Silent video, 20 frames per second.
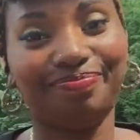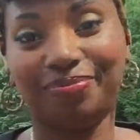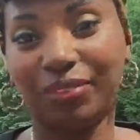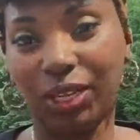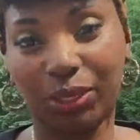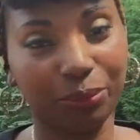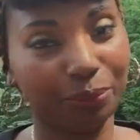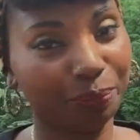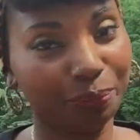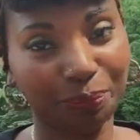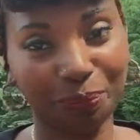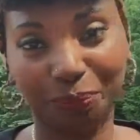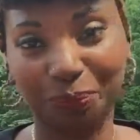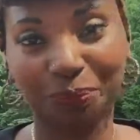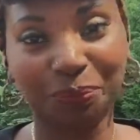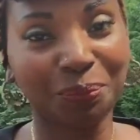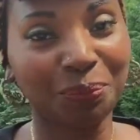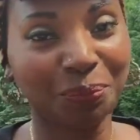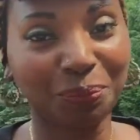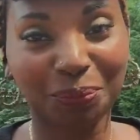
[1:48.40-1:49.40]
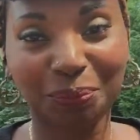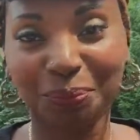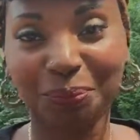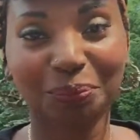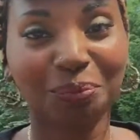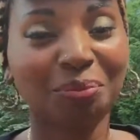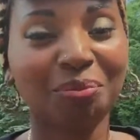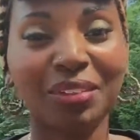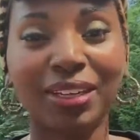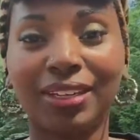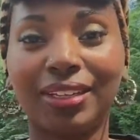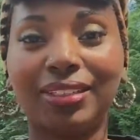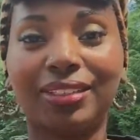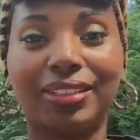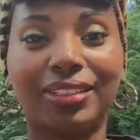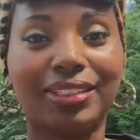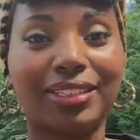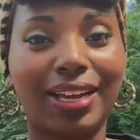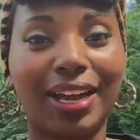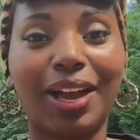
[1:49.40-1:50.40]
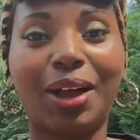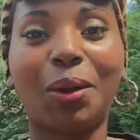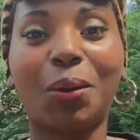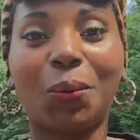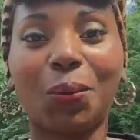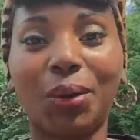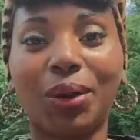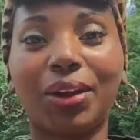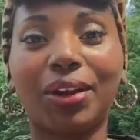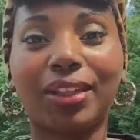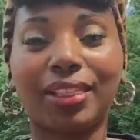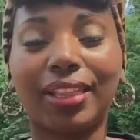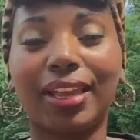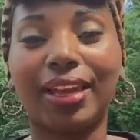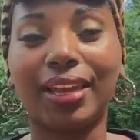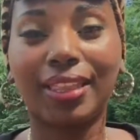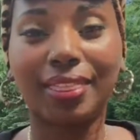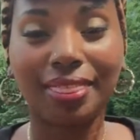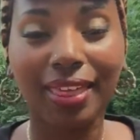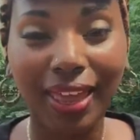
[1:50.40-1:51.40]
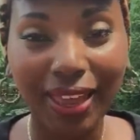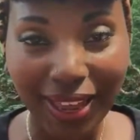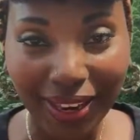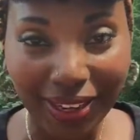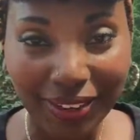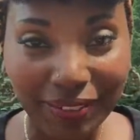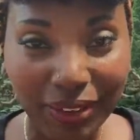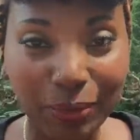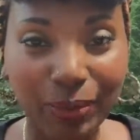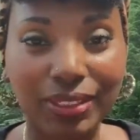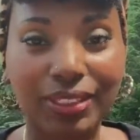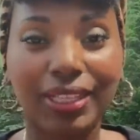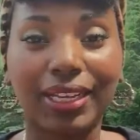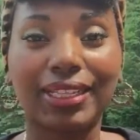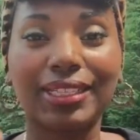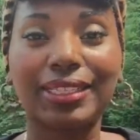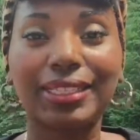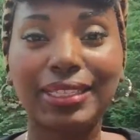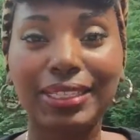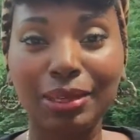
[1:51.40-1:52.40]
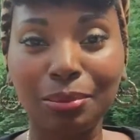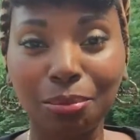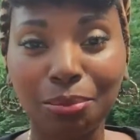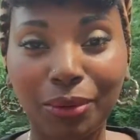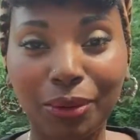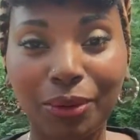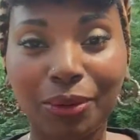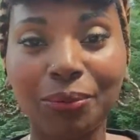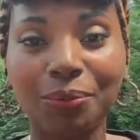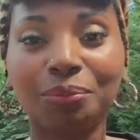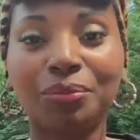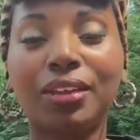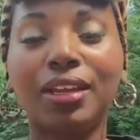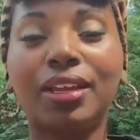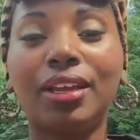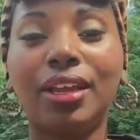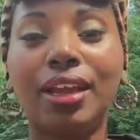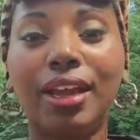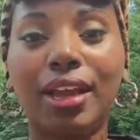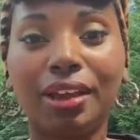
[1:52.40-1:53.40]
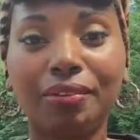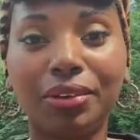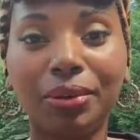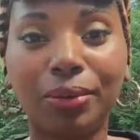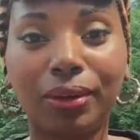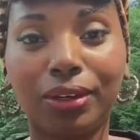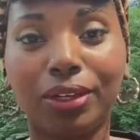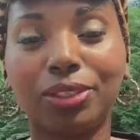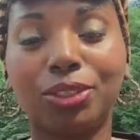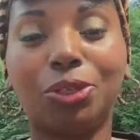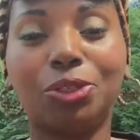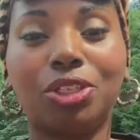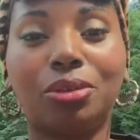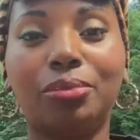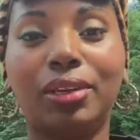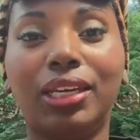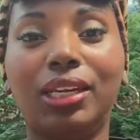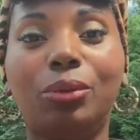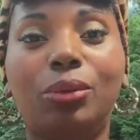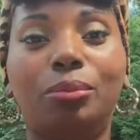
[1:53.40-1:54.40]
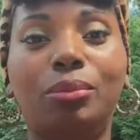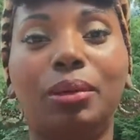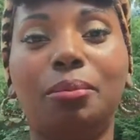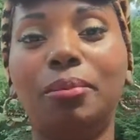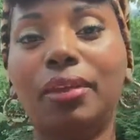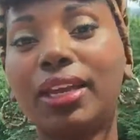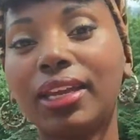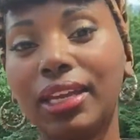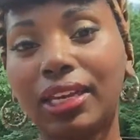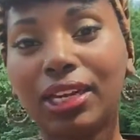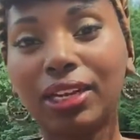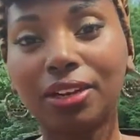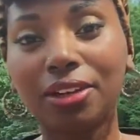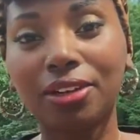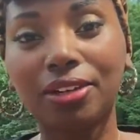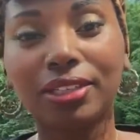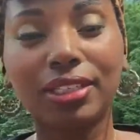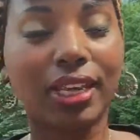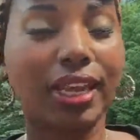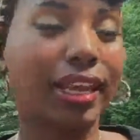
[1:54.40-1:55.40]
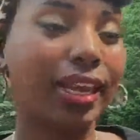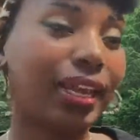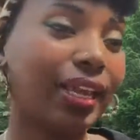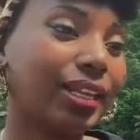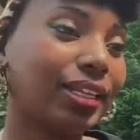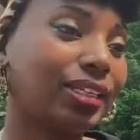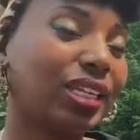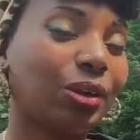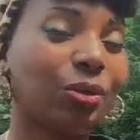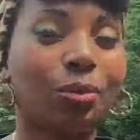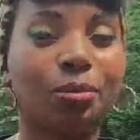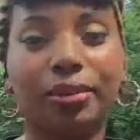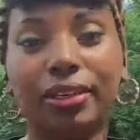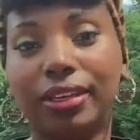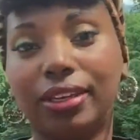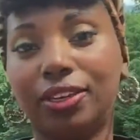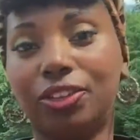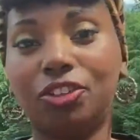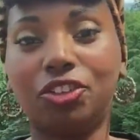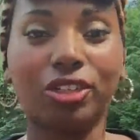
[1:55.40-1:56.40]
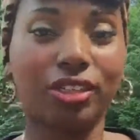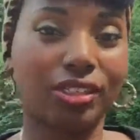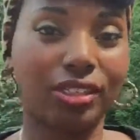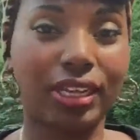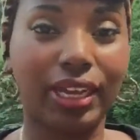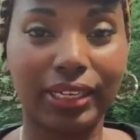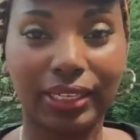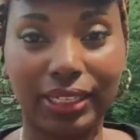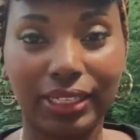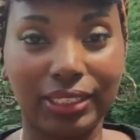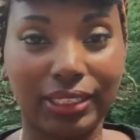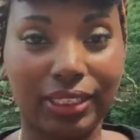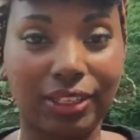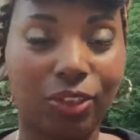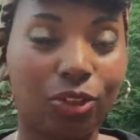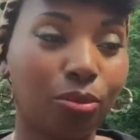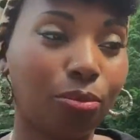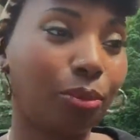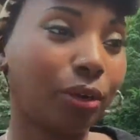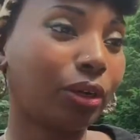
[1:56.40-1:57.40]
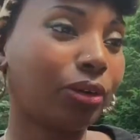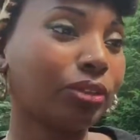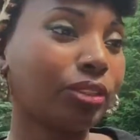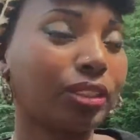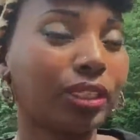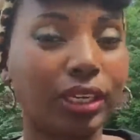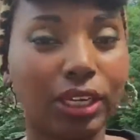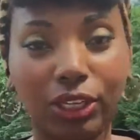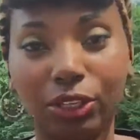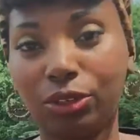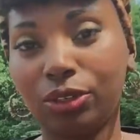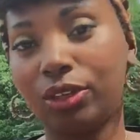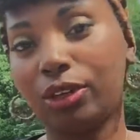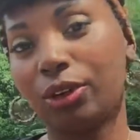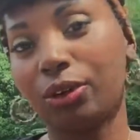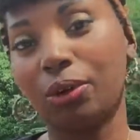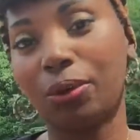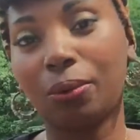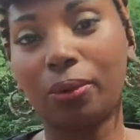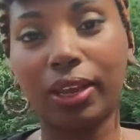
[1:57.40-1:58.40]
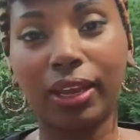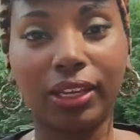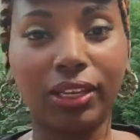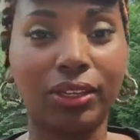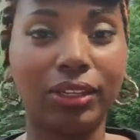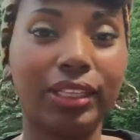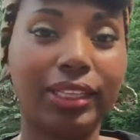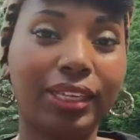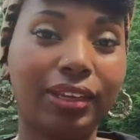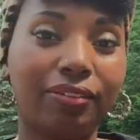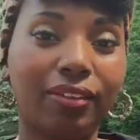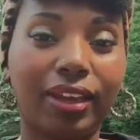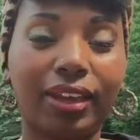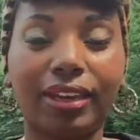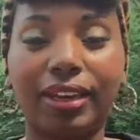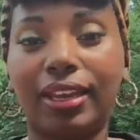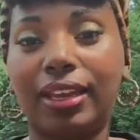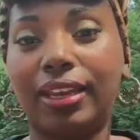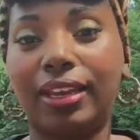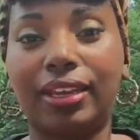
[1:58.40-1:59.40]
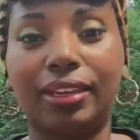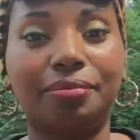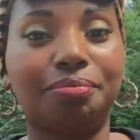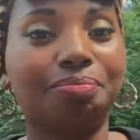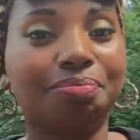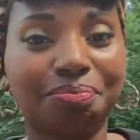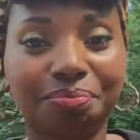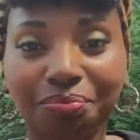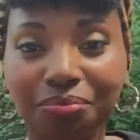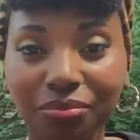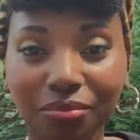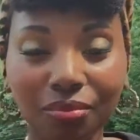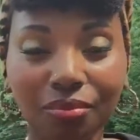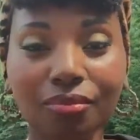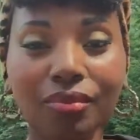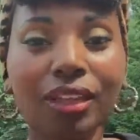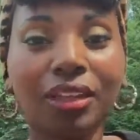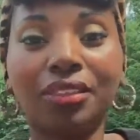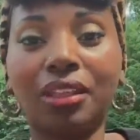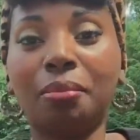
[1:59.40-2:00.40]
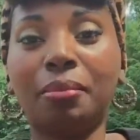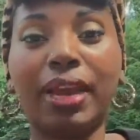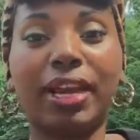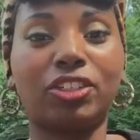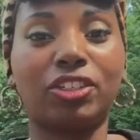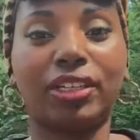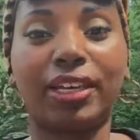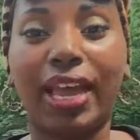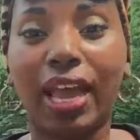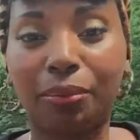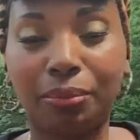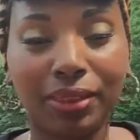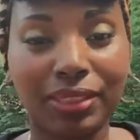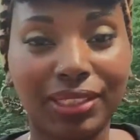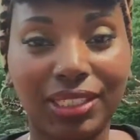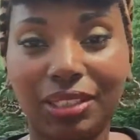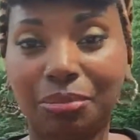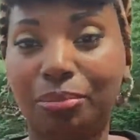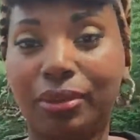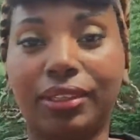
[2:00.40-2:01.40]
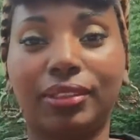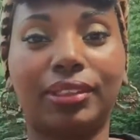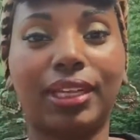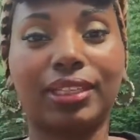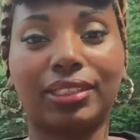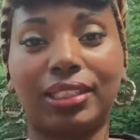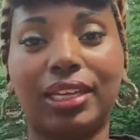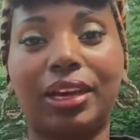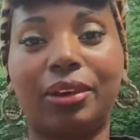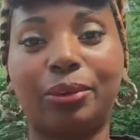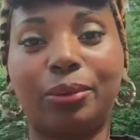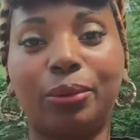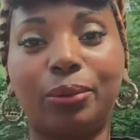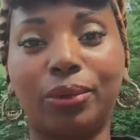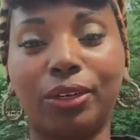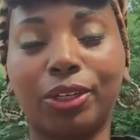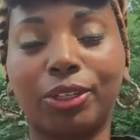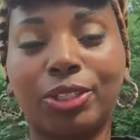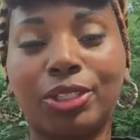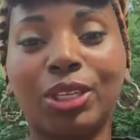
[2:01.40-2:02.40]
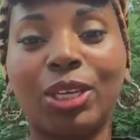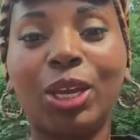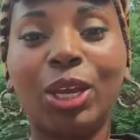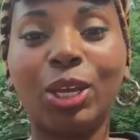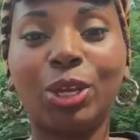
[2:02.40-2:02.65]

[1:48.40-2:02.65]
No. It does not work like that. If it was that simple, everyone on social media would be millionaires, and it would be just that easy. You post it, you go away, you leave it, and the magic happens. But that's not how it works.